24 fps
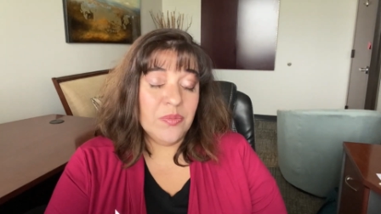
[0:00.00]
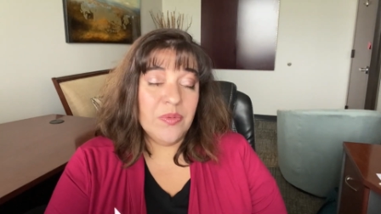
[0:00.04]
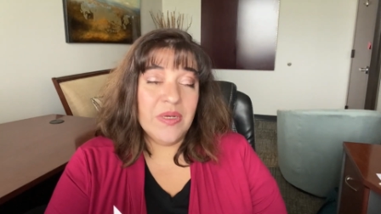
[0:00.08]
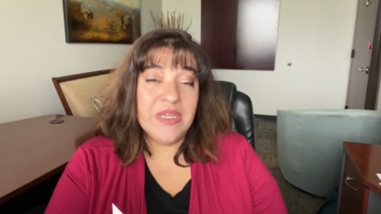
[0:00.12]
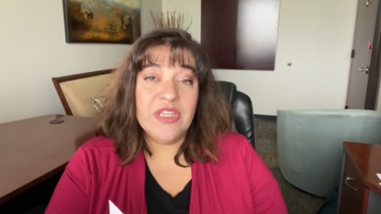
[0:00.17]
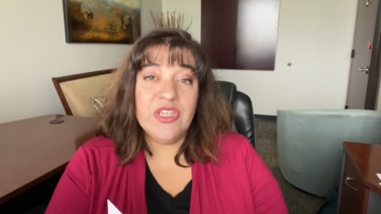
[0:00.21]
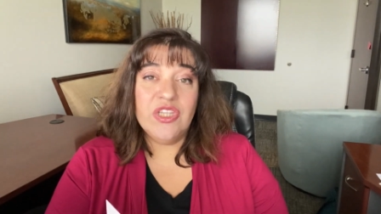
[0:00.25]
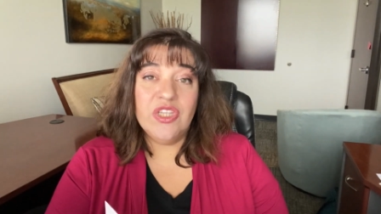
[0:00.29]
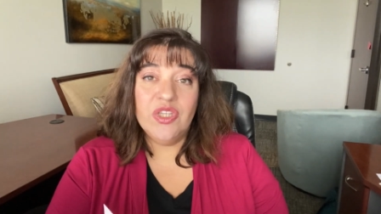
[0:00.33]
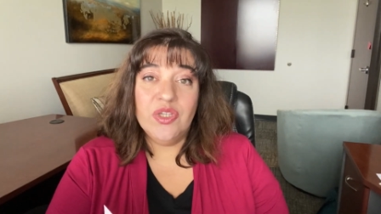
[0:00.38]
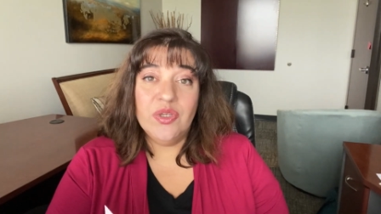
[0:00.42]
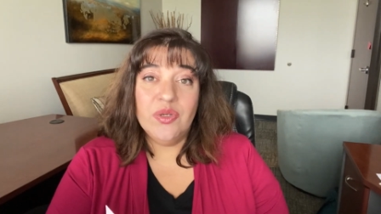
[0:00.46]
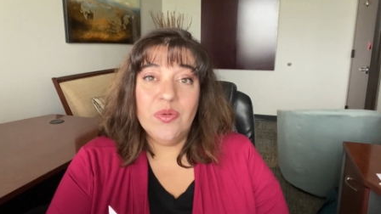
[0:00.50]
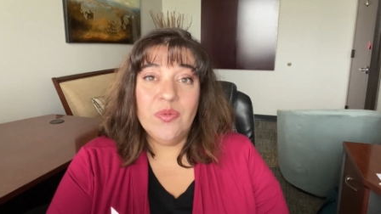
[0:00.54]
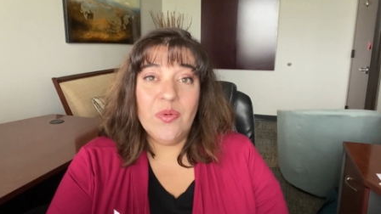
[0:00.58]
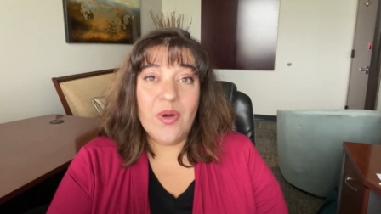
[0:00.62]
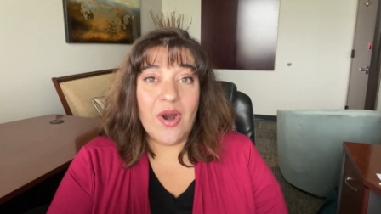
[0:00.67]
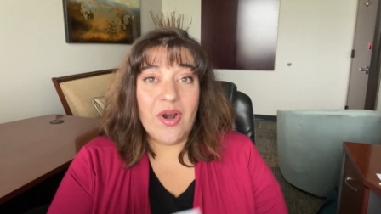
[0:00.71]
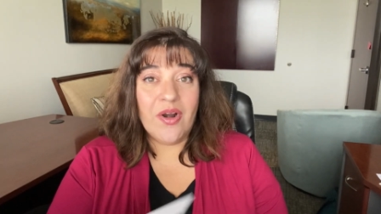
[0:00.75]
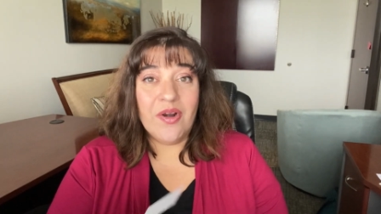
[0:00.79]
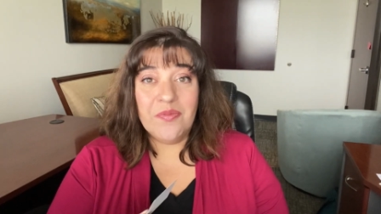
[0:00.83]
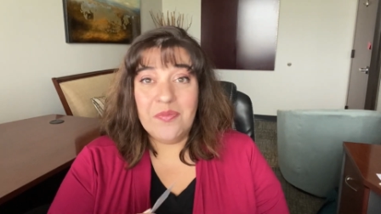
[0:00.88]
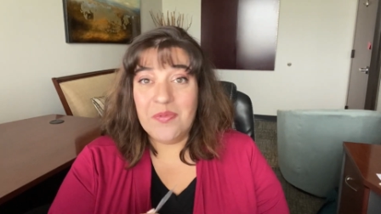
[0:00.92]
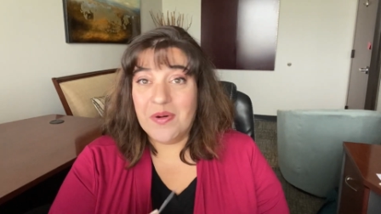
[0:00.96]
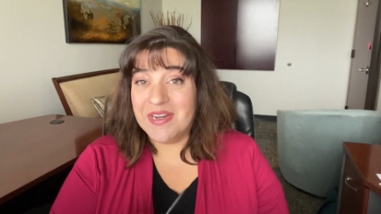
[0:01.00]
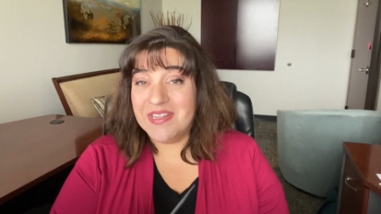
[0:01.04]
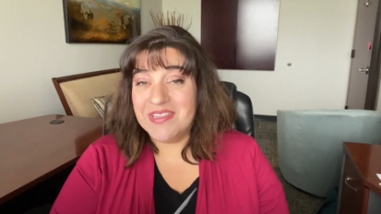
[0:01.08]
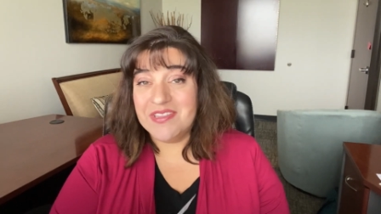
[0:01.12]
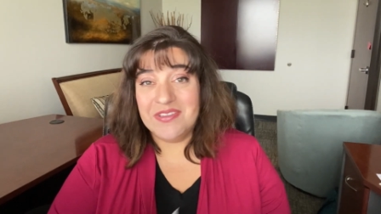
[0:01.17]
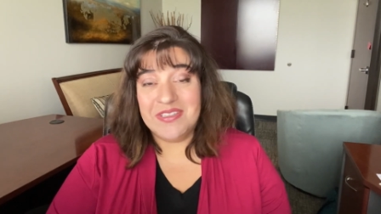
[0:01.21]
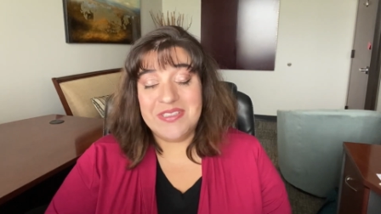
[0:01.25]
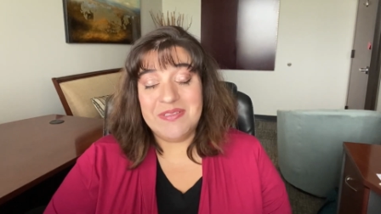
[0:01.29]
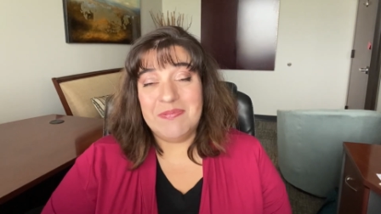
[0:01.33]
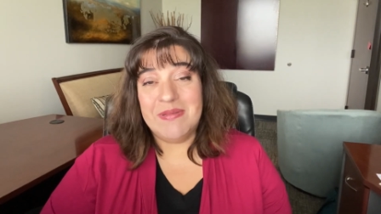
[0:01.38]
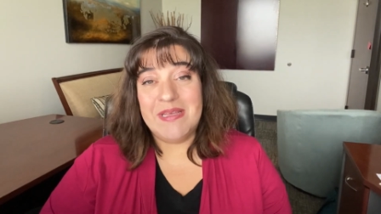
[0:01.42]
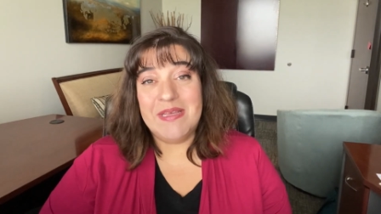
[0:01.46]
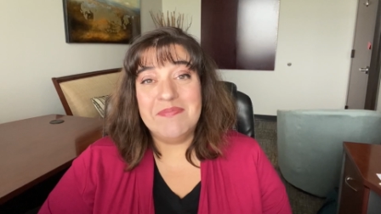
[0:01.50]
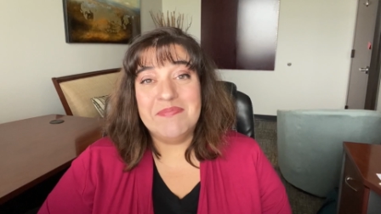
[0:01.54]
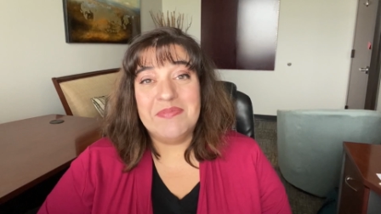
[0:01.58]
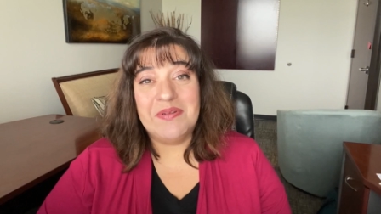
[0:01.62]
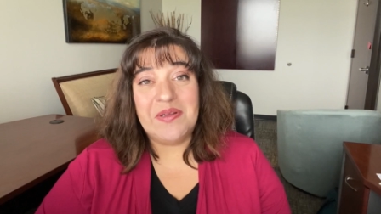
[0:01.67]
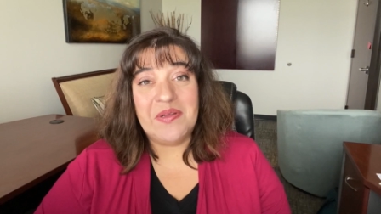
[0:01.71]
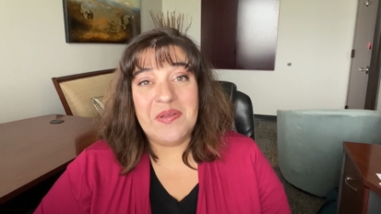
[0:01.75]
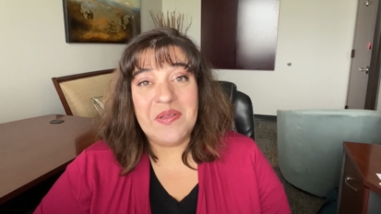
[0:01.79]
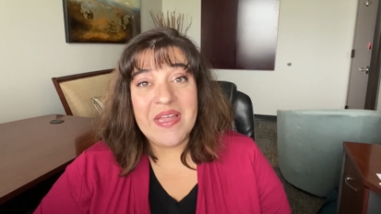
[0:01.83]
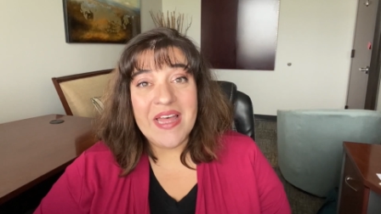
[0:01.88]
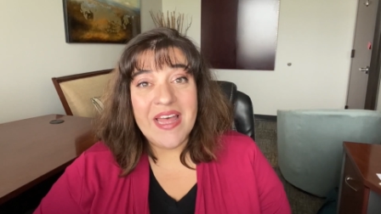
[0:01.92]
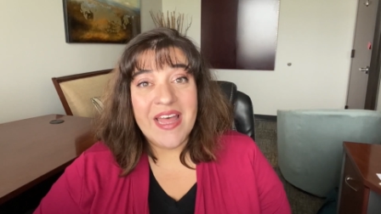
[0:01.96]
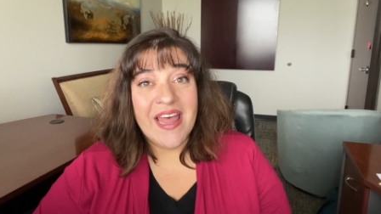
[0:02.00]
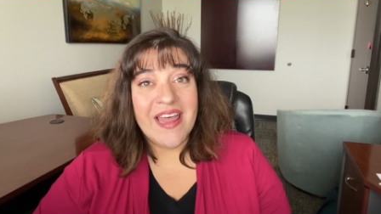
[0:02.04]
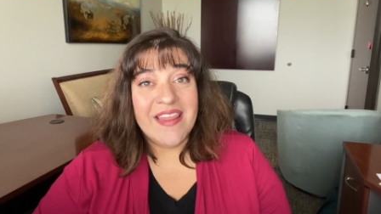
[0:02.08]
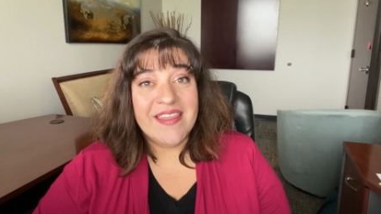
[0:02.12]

when you are one of those people